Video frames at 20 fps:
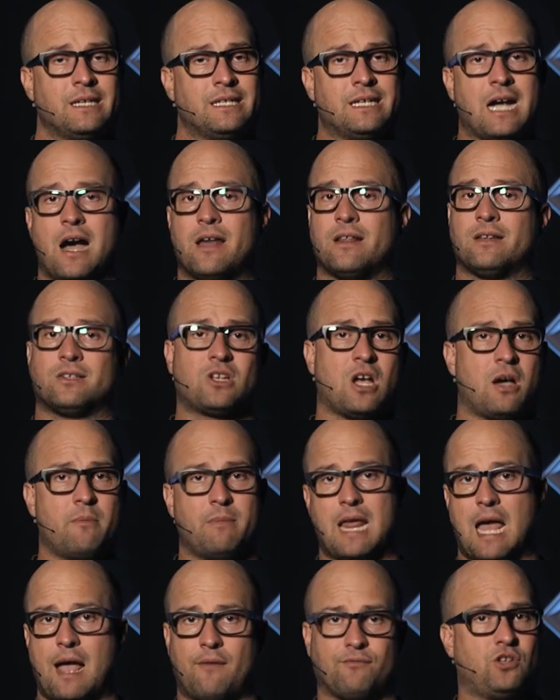God is
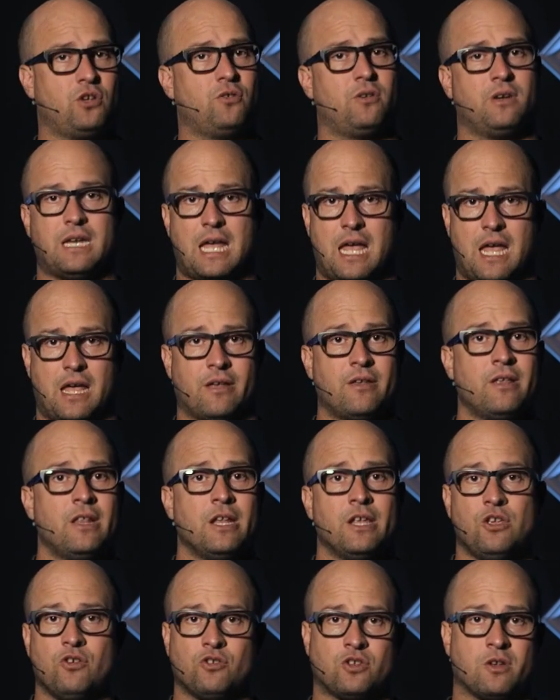coming after you today
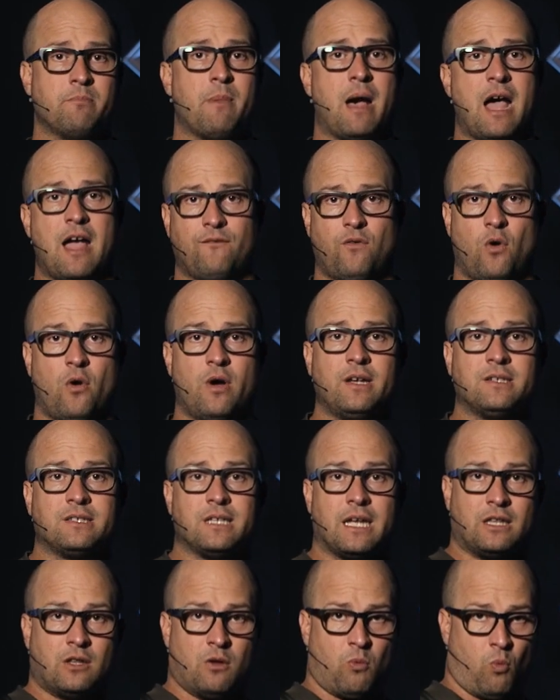using my voice
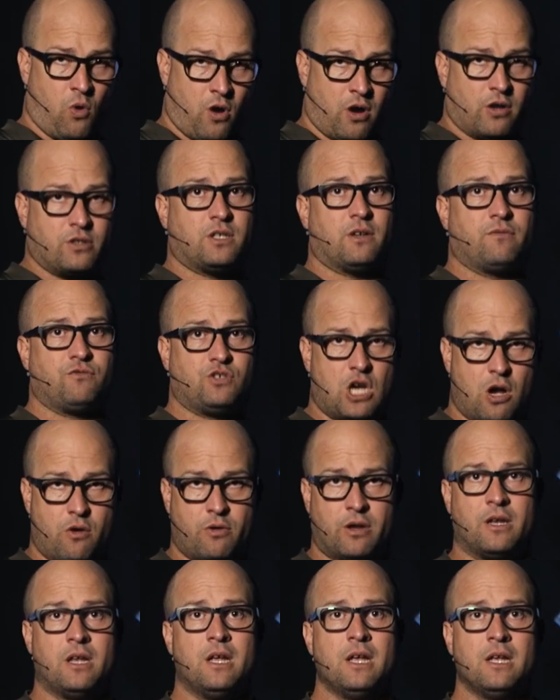and the words of
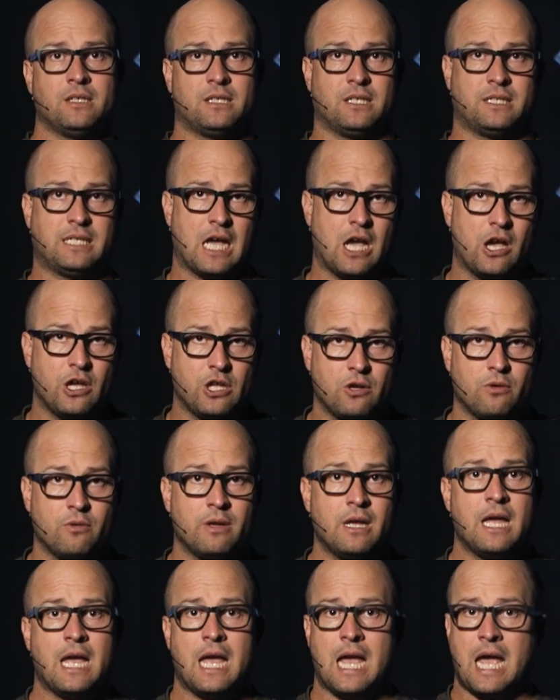Jonah to tell you,
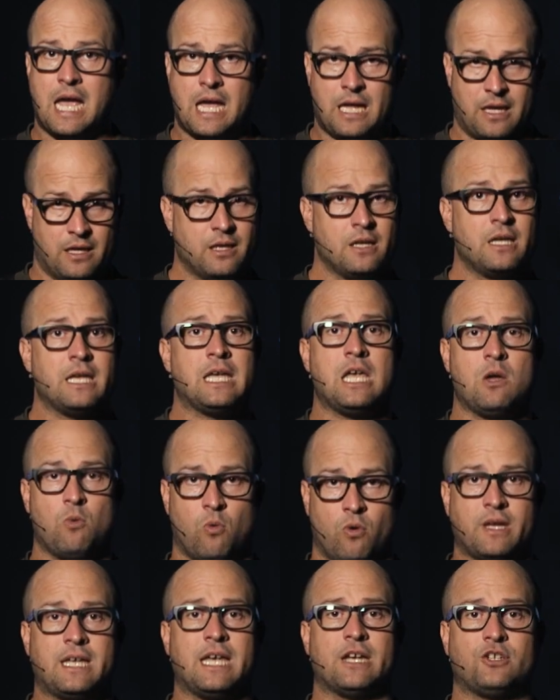hey, he
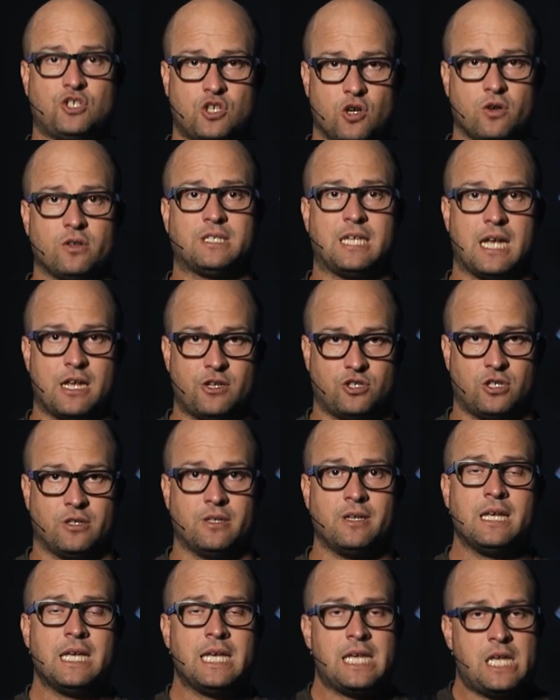will get your
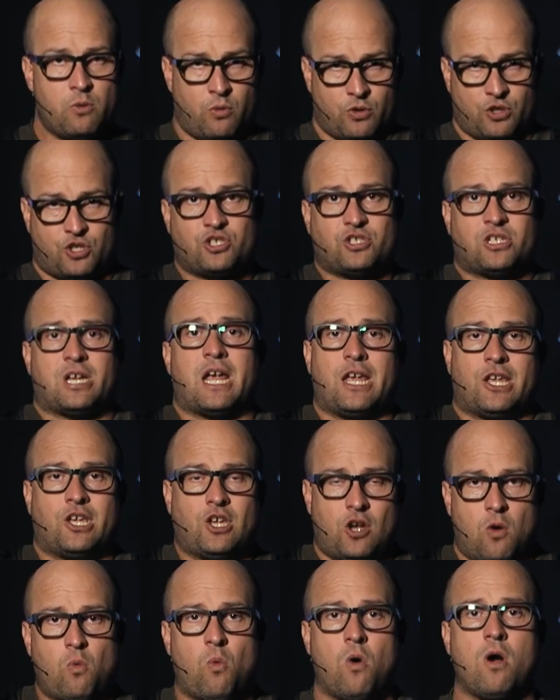attention. He will shake
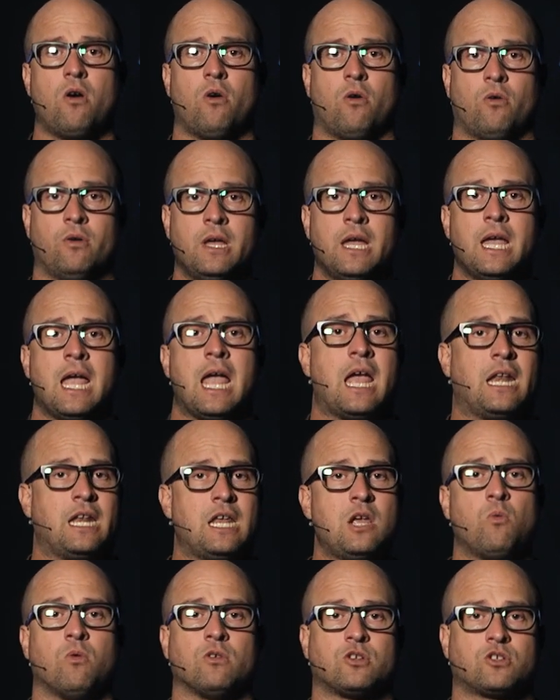your world and
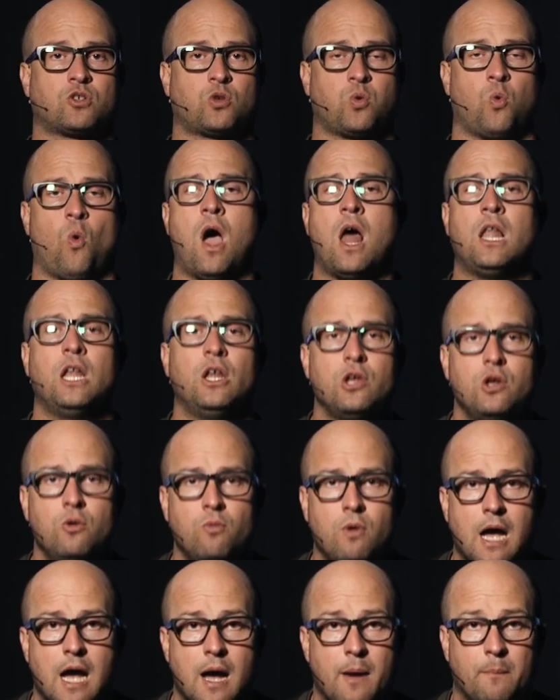he will swallow
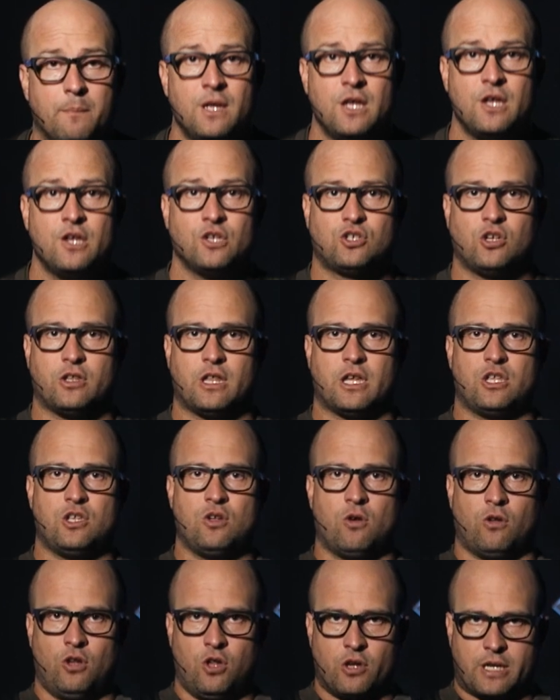you up so that
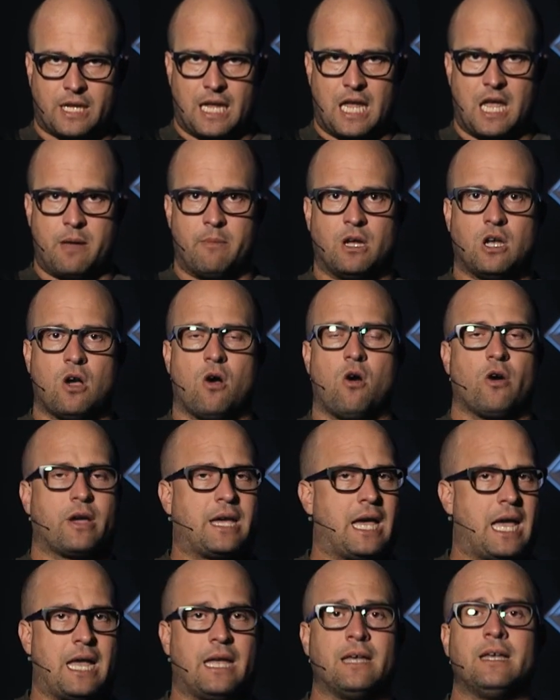you'll look at him and go,
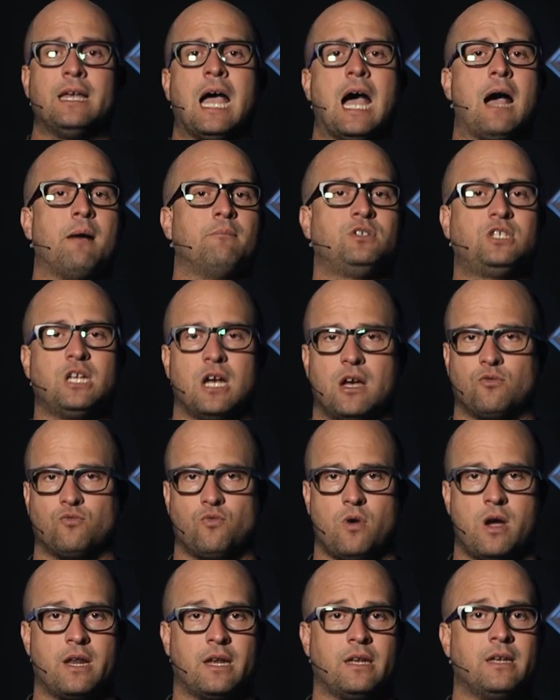okay, I'm done
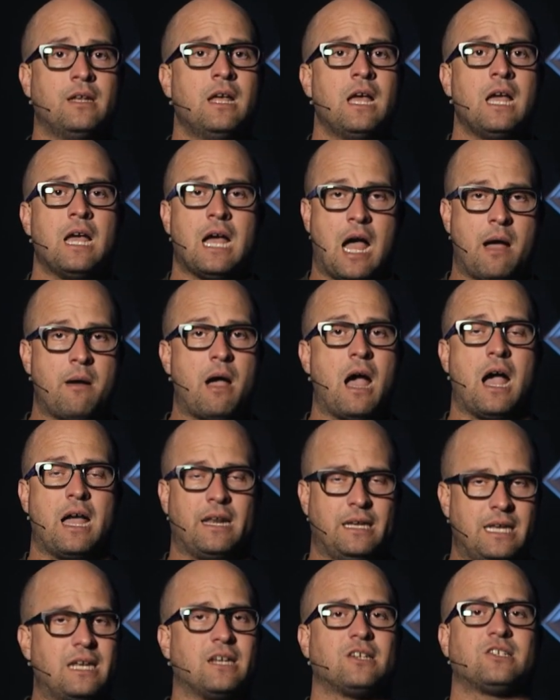running. I
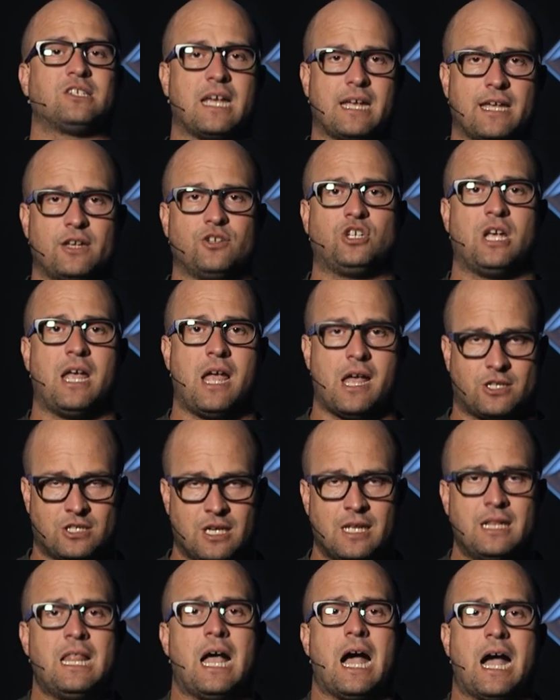need a second chance.
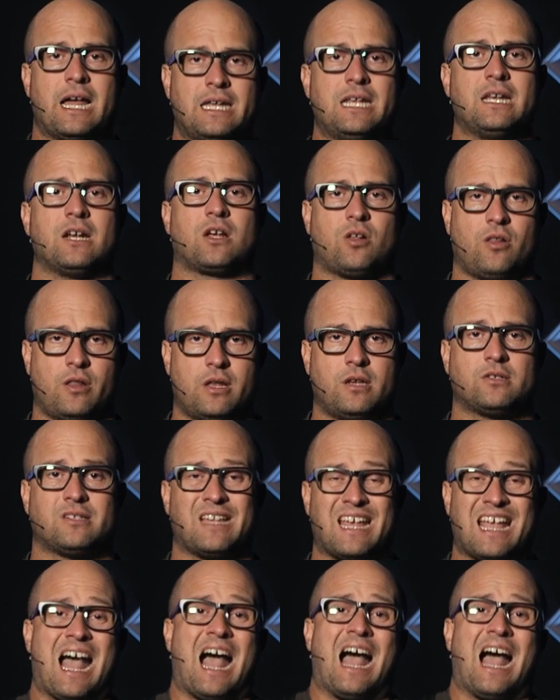I need a clean slate.